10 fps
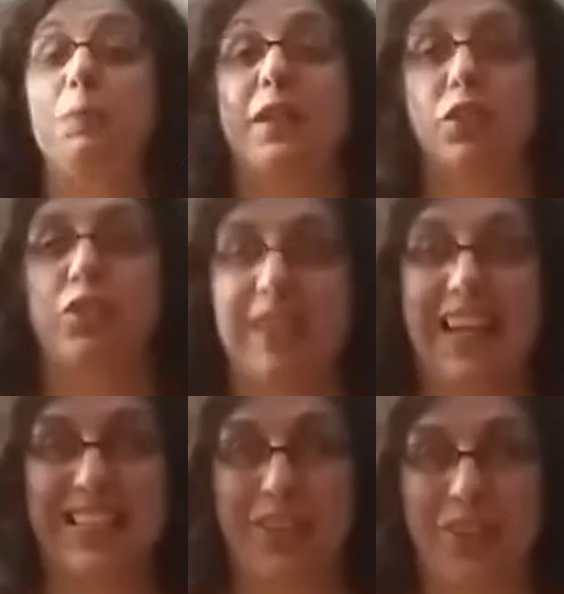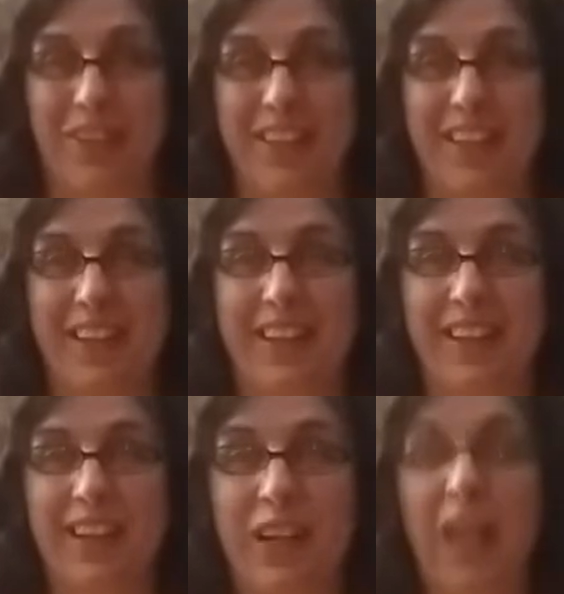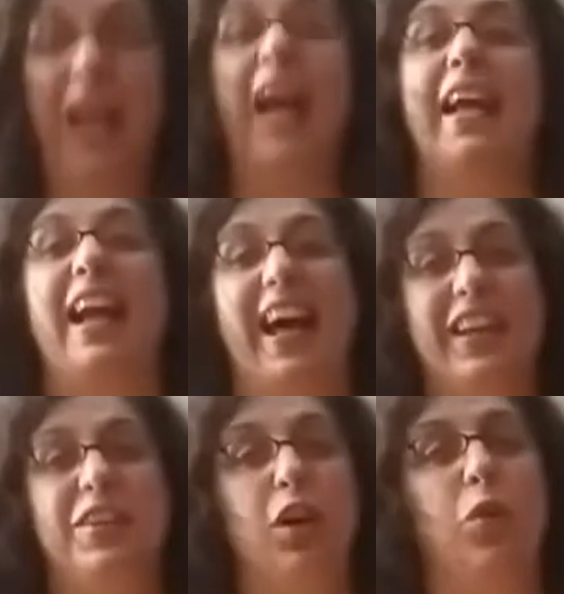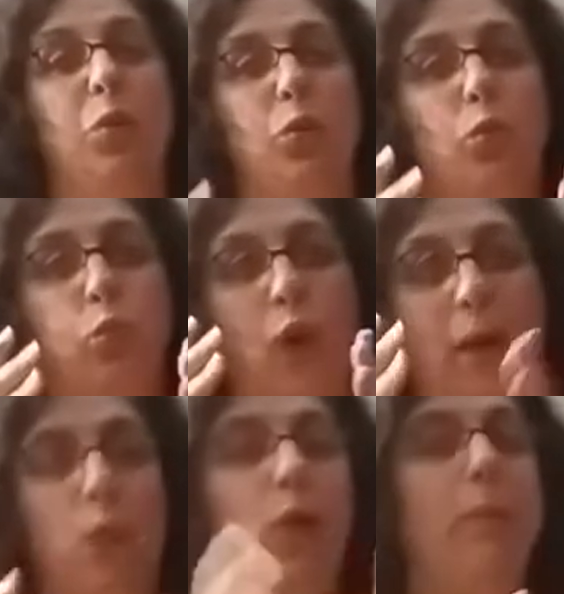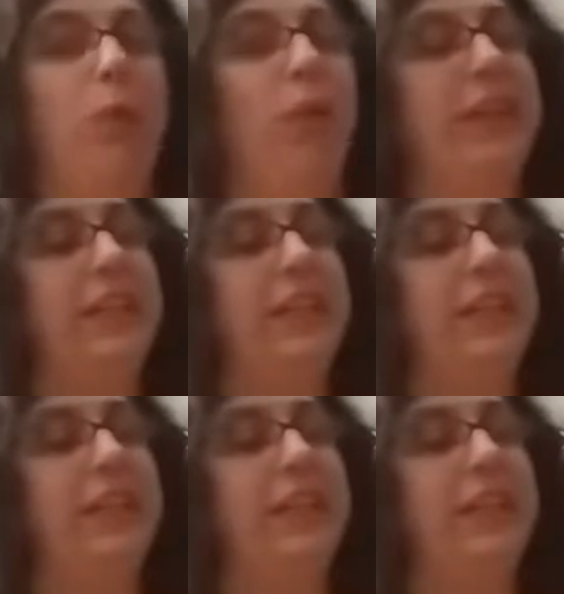because you're an asshole. And I don't know at what point in